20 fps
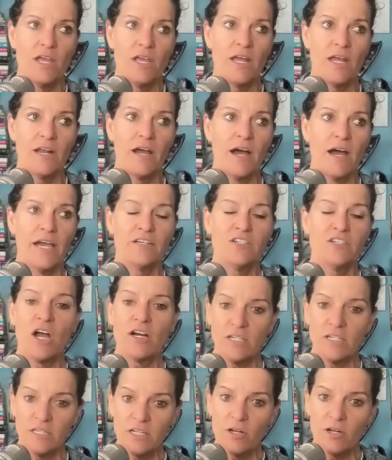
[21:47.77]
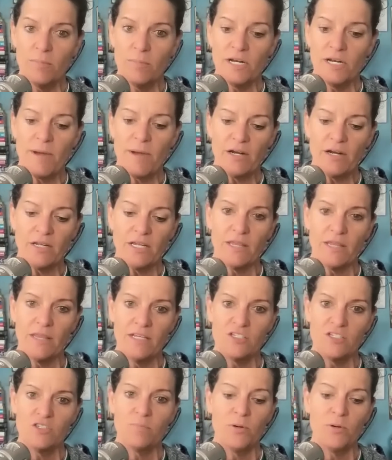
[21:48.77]
and I talked a little bit about it in
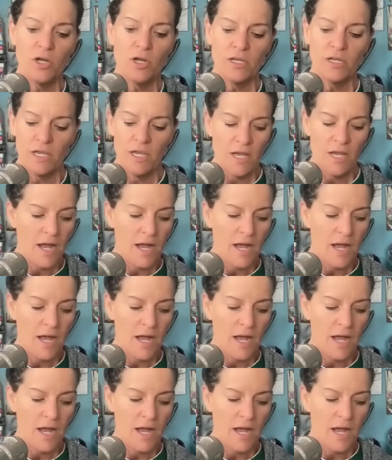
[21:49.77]
this book,